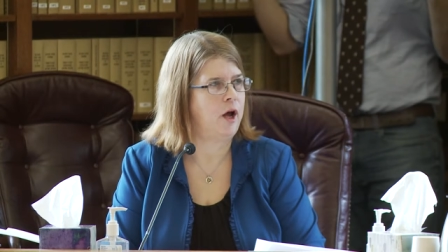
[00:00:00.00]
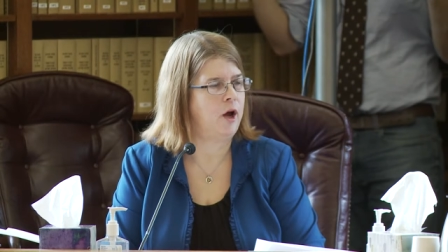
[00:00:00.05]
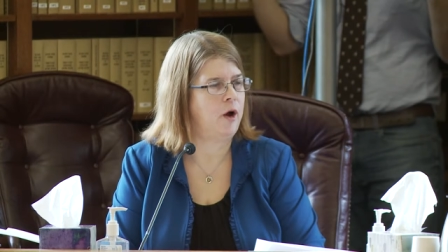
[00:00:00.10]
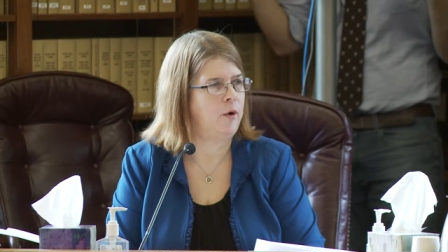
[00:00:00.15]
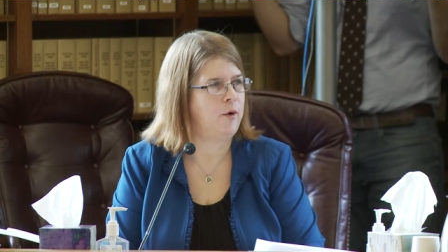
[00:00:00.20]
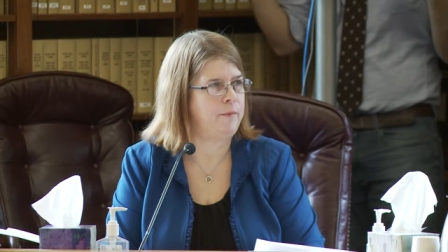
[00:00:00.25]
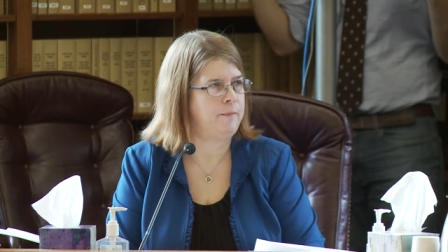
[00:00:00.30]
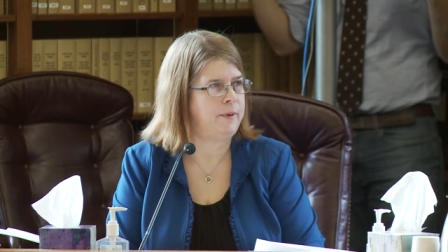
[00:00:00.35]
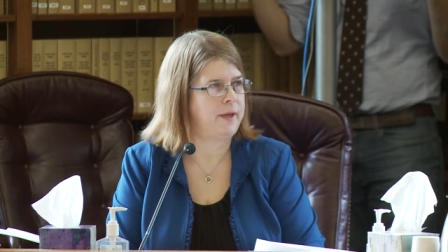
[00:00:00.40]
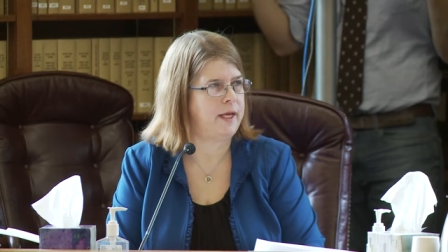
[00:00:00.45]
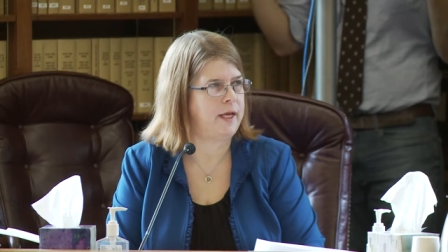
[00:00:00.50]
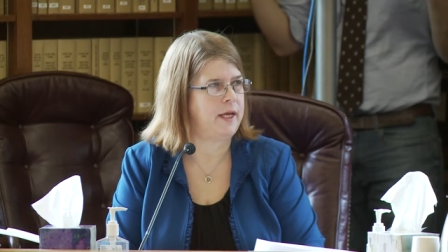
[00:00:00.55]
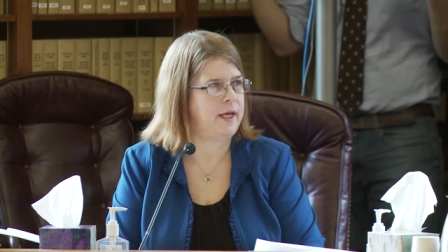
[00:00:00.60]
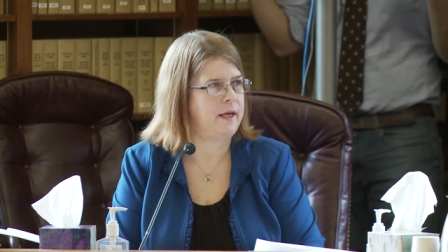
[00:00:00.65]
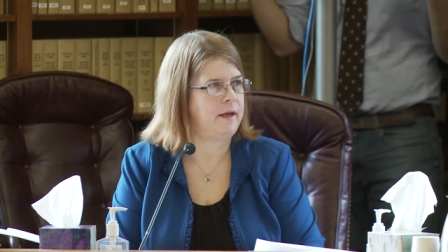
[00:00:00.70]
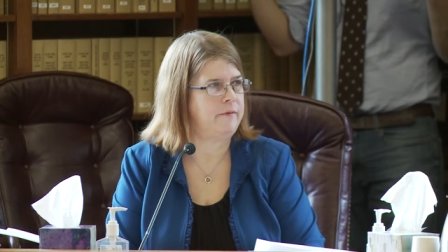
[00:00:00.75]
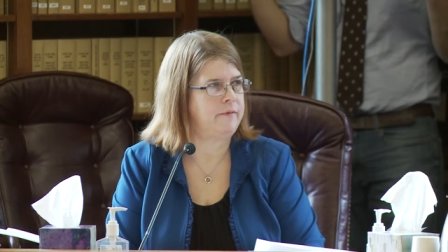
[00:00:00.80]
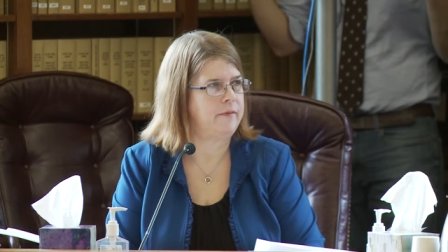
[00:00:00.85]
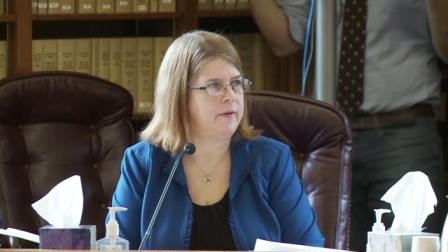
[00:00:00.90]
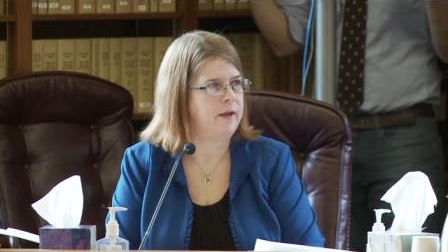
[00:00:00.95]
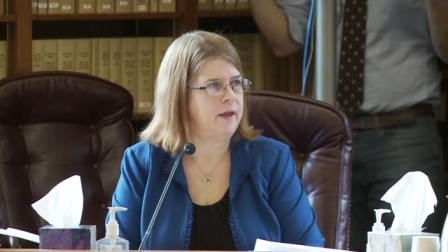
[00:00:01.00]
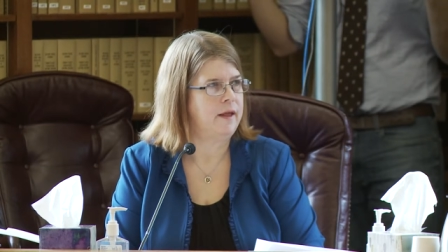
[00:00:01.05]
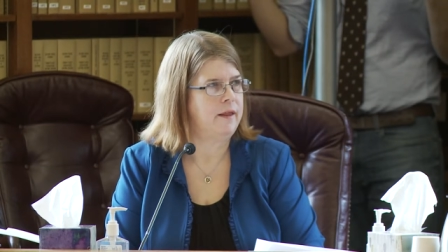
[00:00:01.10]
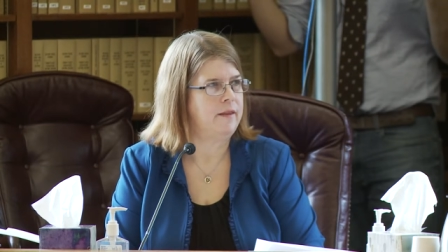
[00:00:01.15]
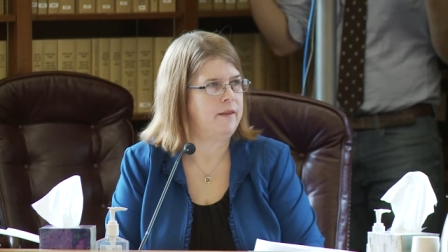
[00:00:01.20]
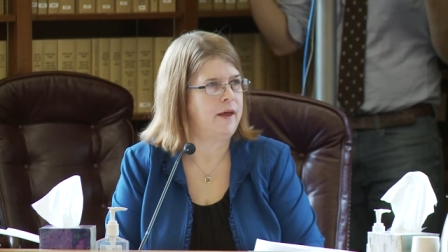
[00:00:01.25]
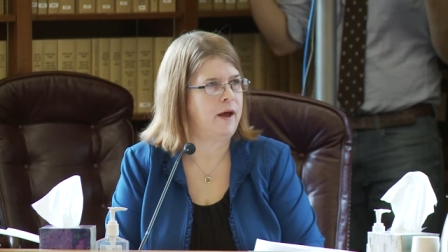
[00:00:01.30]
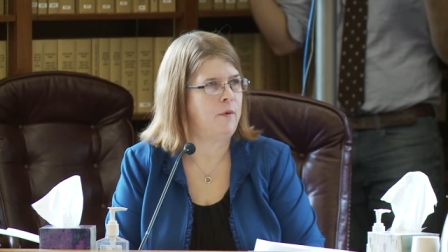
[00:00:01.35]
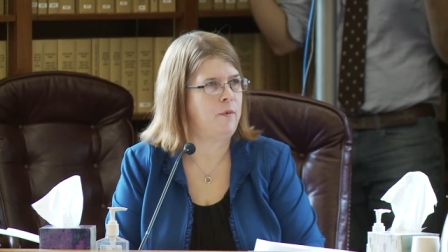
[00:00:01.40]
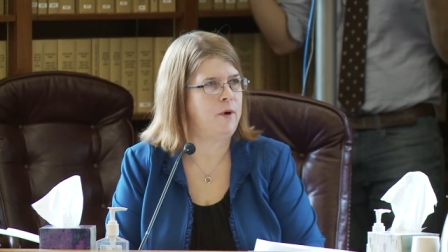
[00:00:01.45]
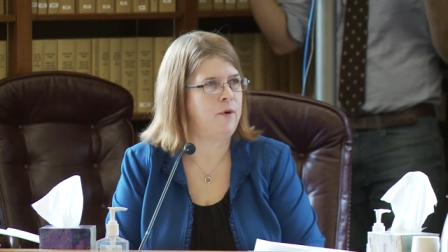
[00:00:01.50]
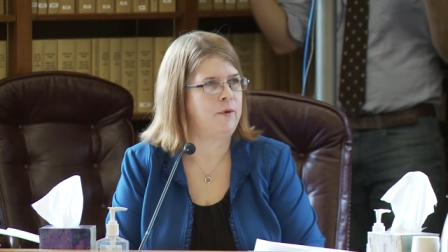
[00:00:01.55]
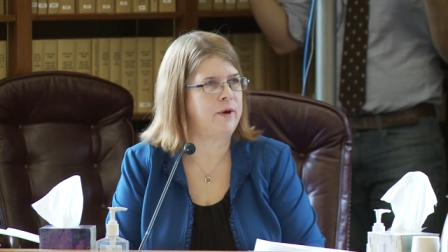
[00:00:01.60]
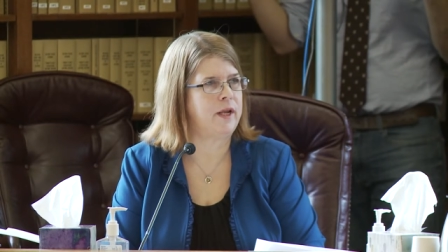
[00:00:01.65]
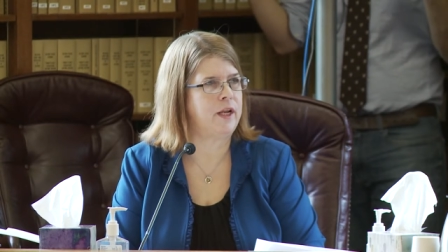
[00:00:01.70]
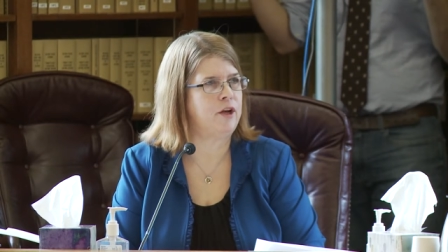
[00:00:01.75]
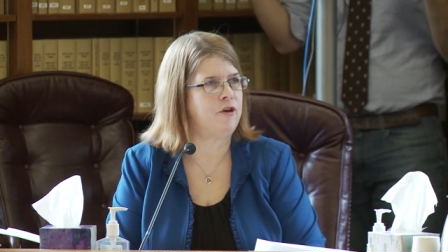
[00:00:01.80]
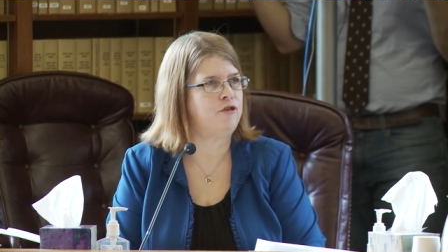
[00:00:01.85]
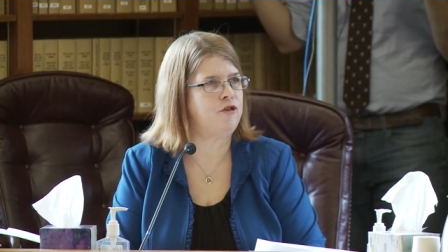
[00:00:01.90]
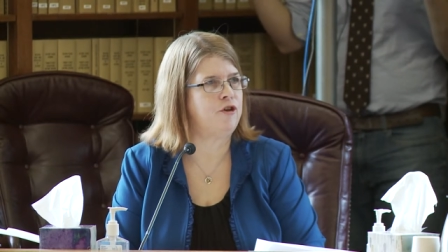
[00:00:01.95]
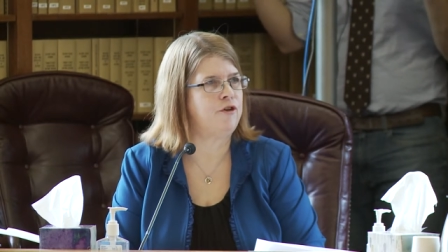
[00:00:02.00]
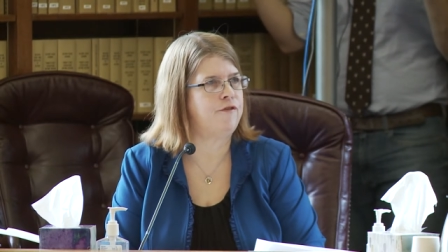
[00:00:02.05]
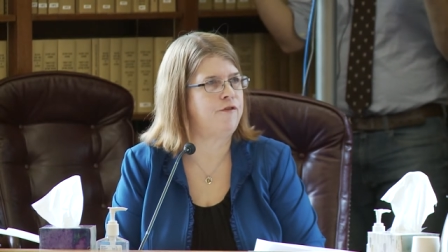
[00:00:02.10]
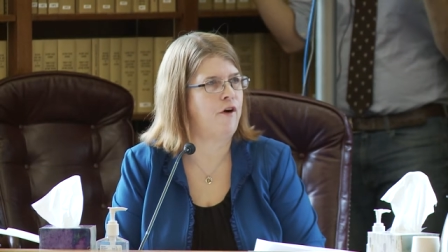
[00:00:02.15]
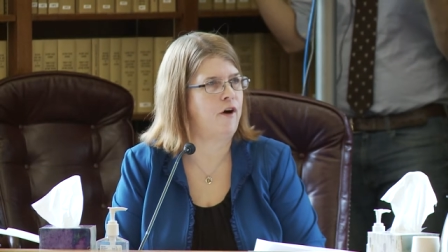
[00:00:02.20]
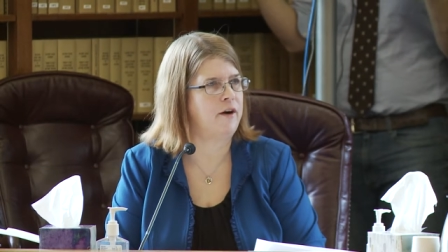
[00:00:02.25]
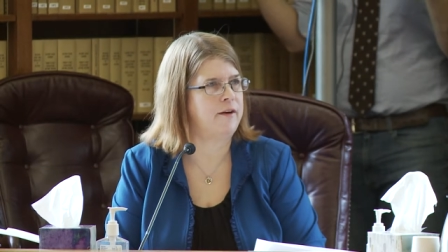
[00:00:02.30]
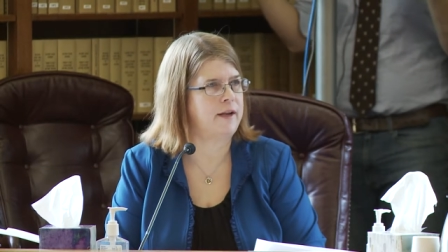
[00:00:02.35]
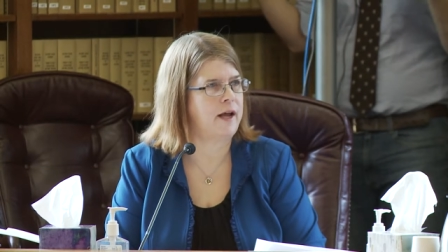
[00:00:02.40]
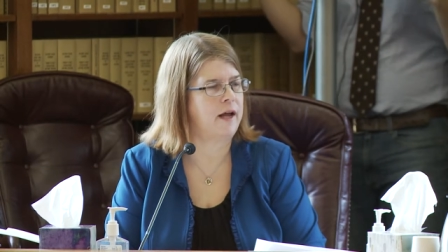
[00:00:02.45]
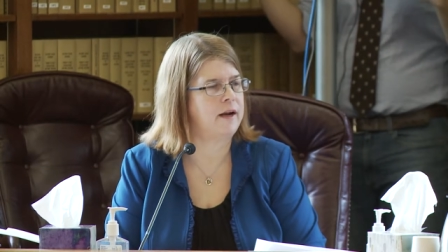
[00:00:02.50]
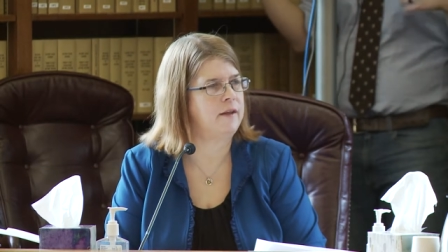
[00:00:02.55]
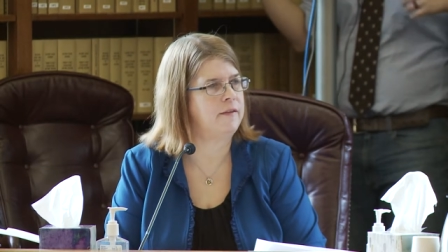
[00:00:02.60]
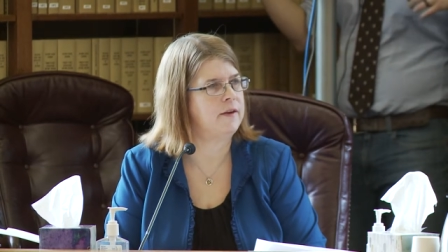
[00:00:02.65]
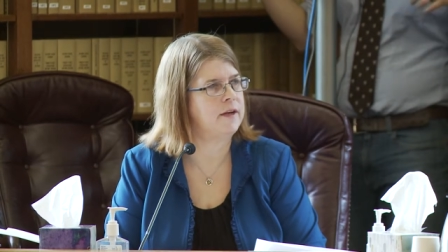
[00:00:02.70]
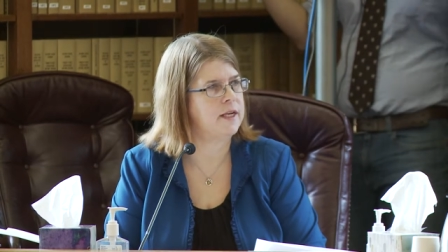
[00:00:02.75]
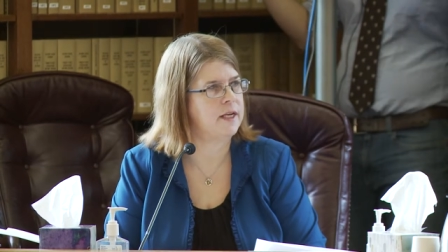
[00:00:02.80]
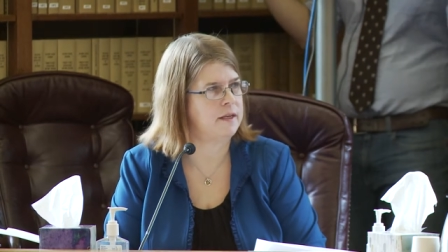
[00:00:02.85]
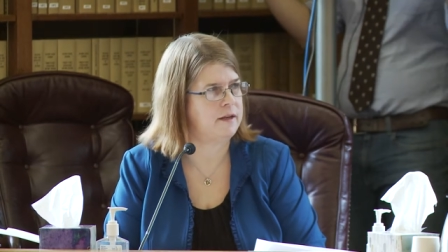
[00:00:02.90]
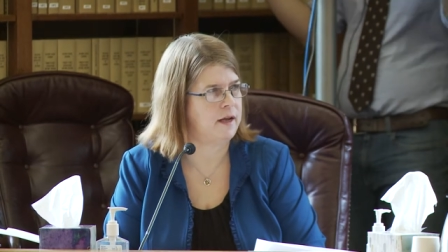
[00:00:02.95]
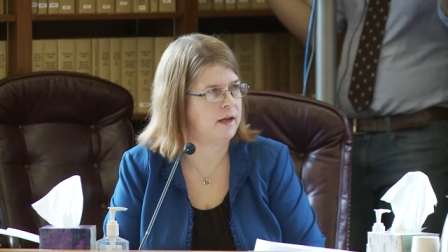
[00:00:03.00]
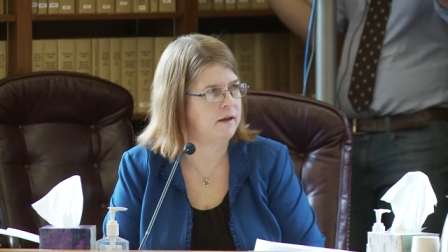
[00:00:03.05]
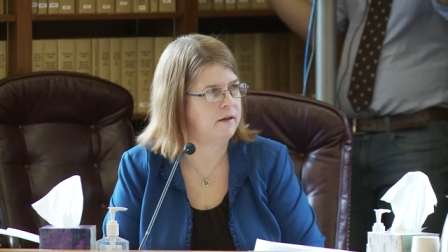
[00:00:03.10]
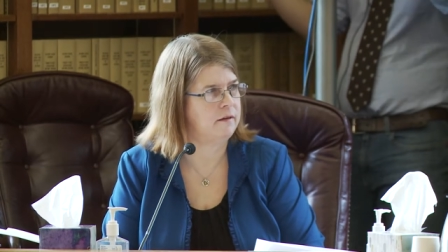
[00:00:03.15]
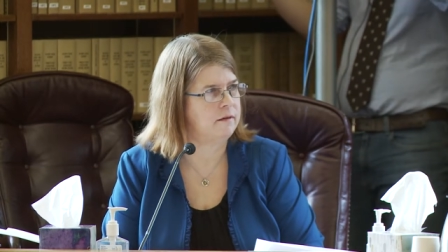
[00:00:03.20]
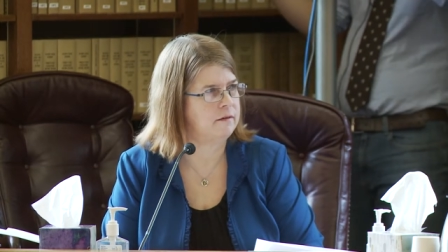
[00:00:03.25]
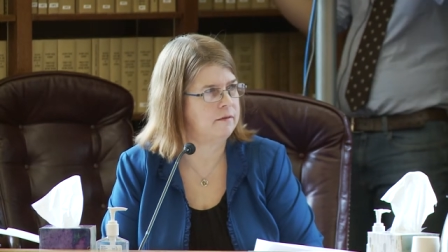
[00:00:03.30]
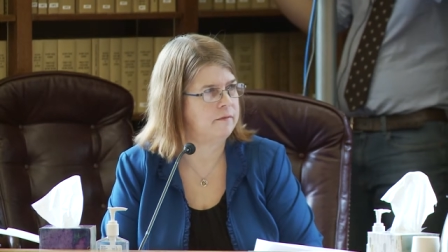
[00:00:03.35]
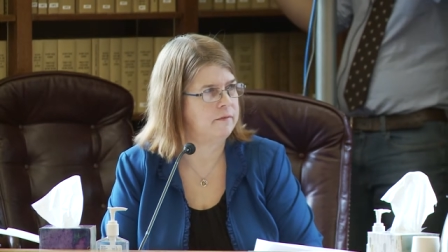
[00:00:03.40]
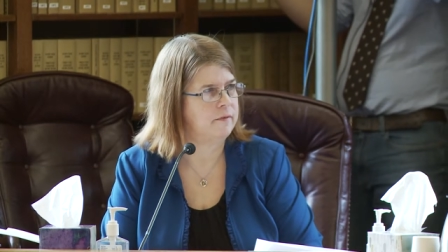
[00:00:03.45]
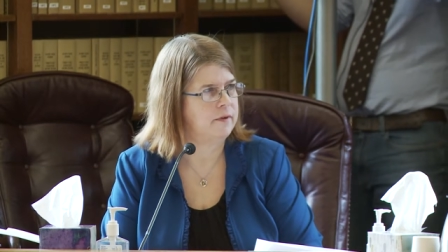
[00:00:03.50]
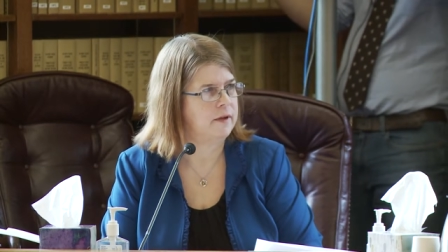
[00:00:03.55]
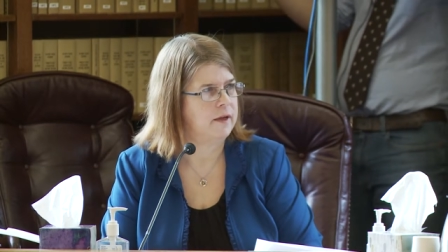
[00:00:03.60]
OMB that we were getting too far down in the details.